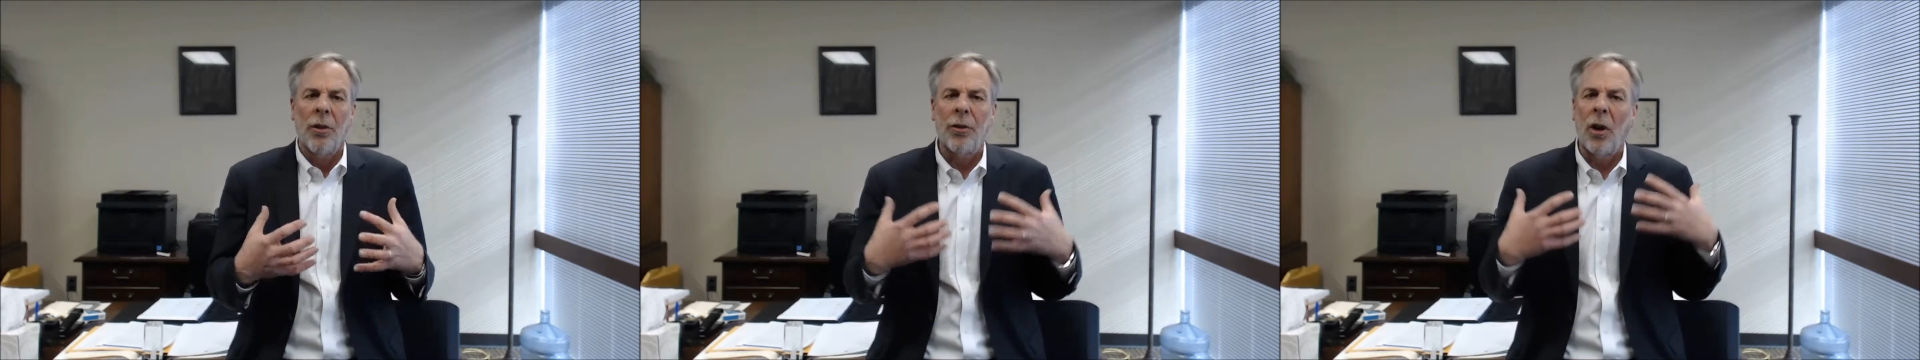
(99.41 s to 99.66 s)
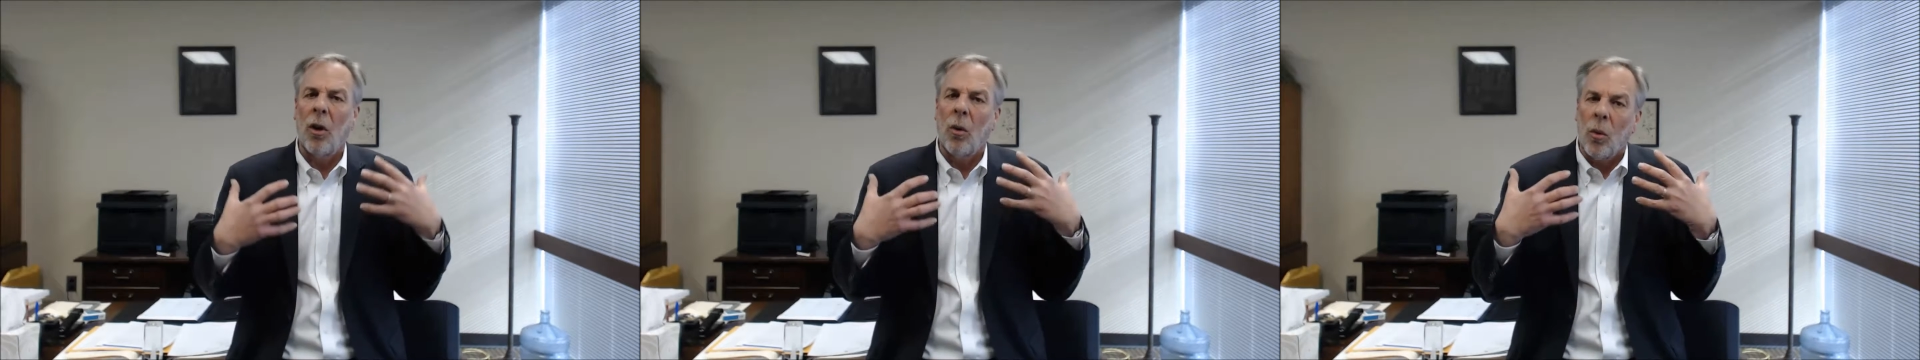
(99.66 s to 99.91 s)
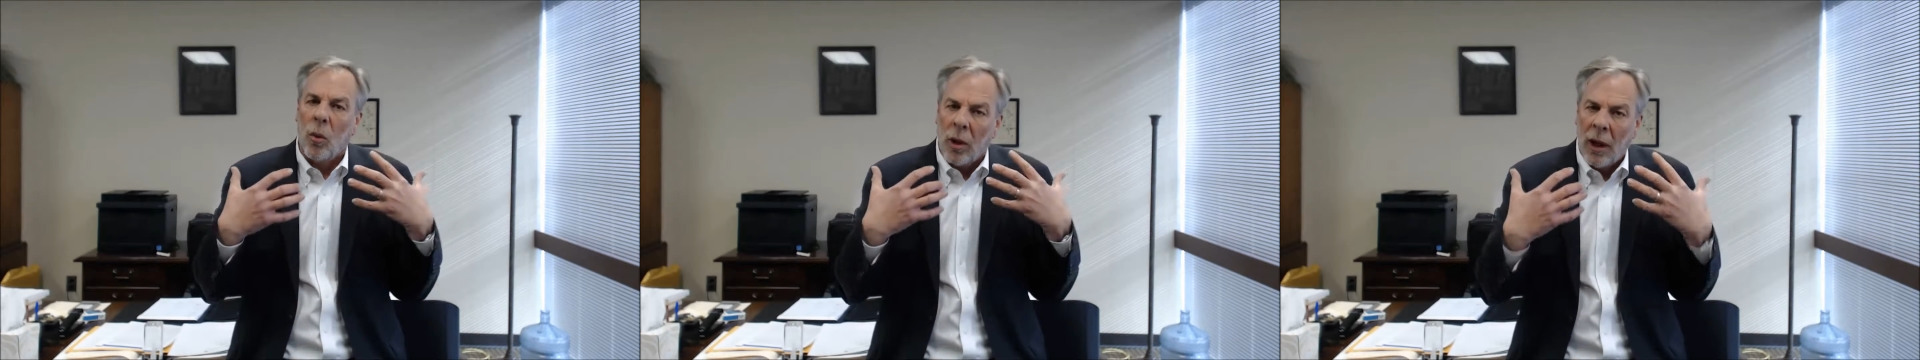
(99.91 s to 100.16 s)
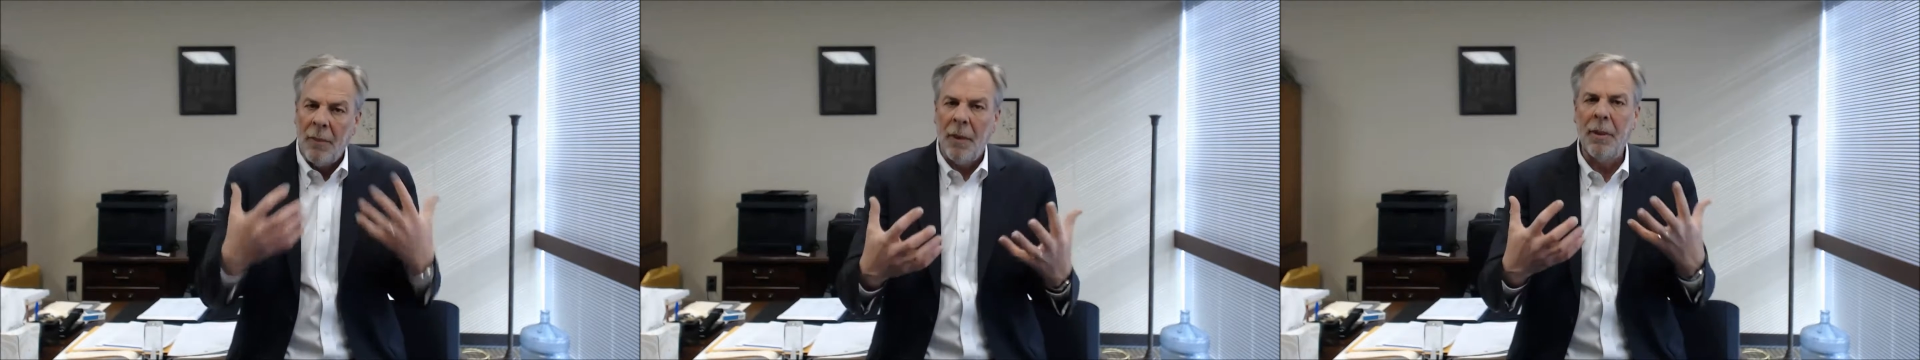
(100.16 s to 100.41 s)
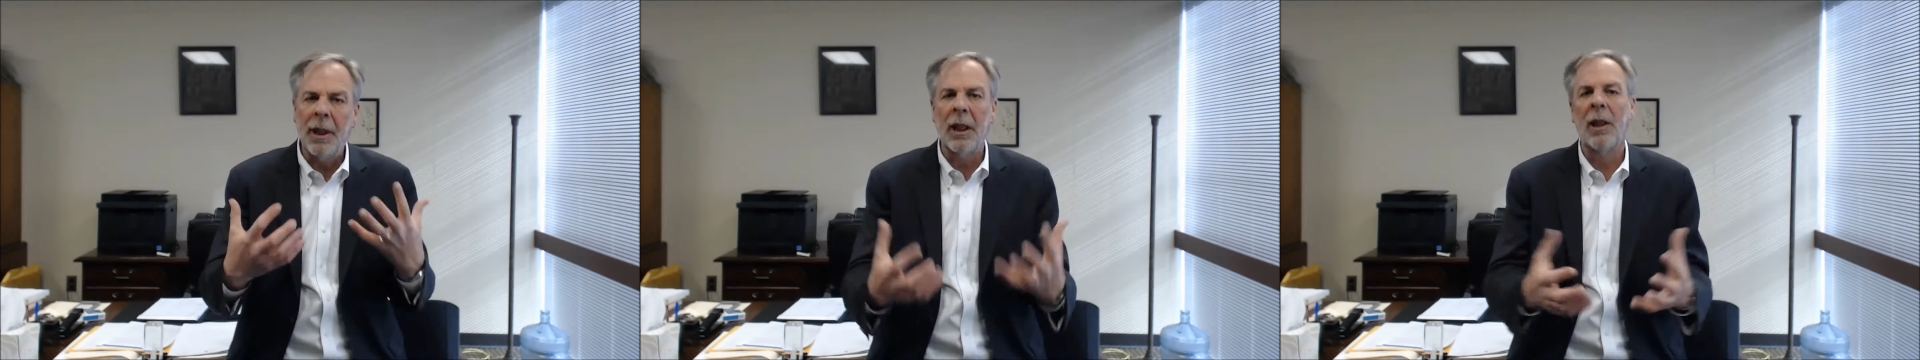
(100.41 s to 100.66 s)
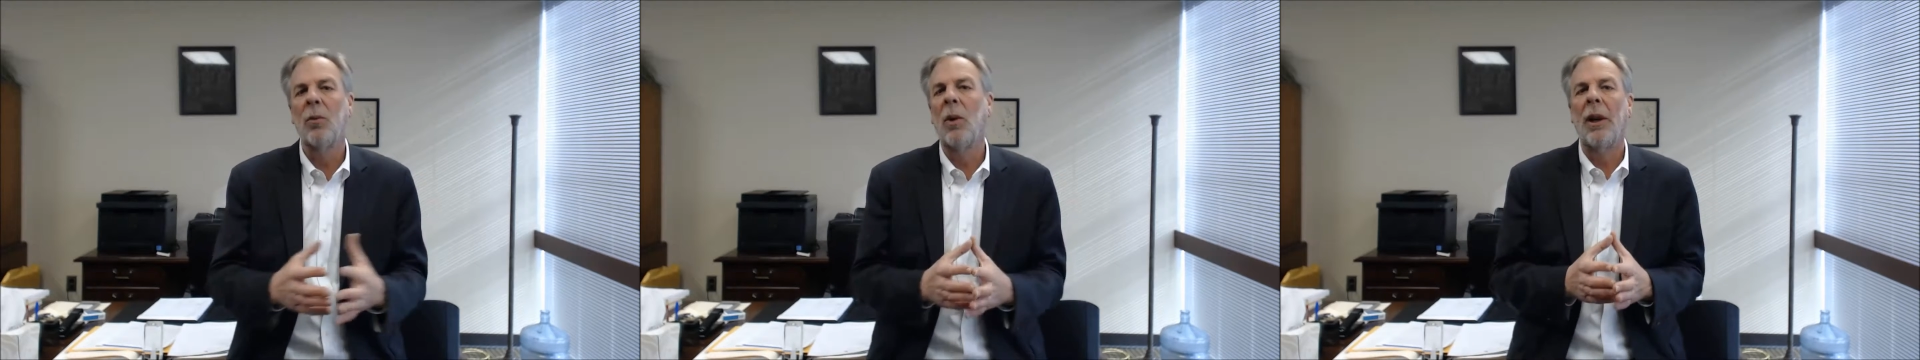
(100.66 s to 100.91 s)
So let me
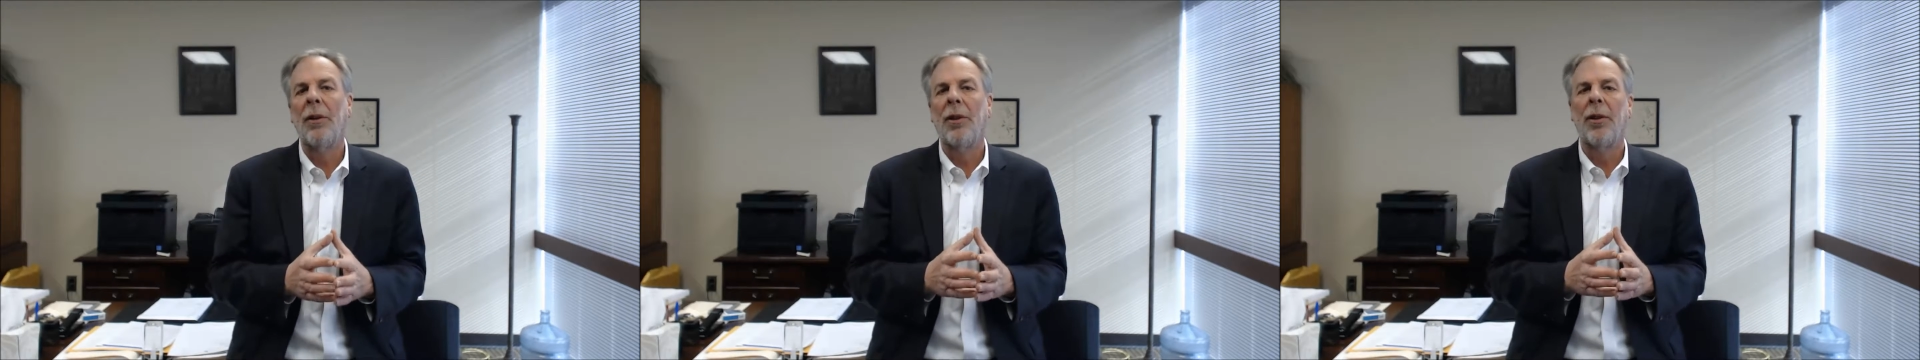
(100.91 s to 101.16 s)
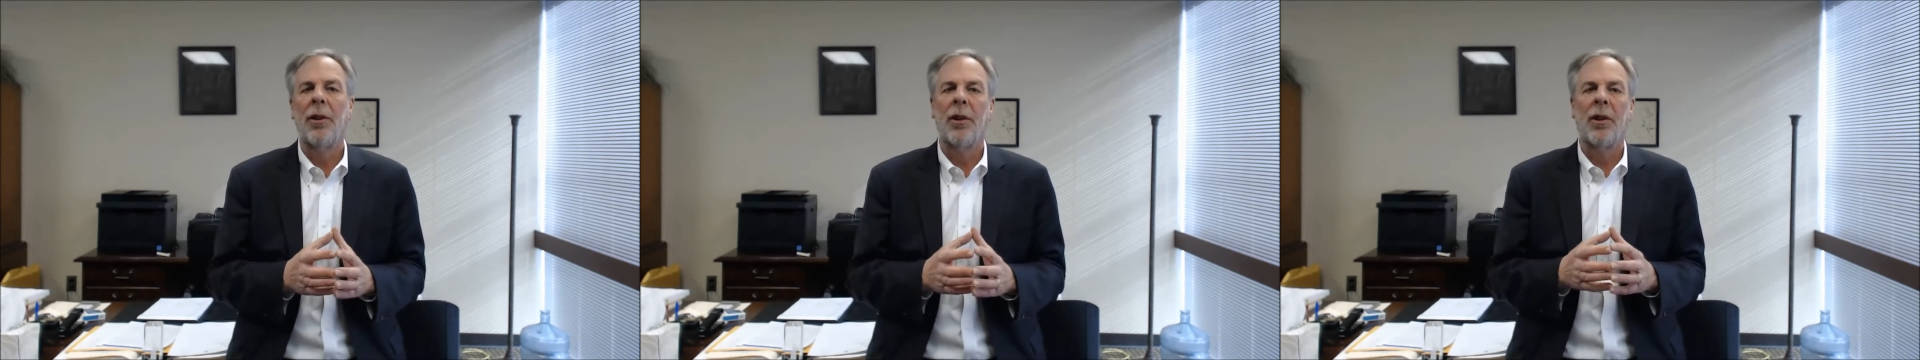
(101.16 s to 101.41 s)
begin with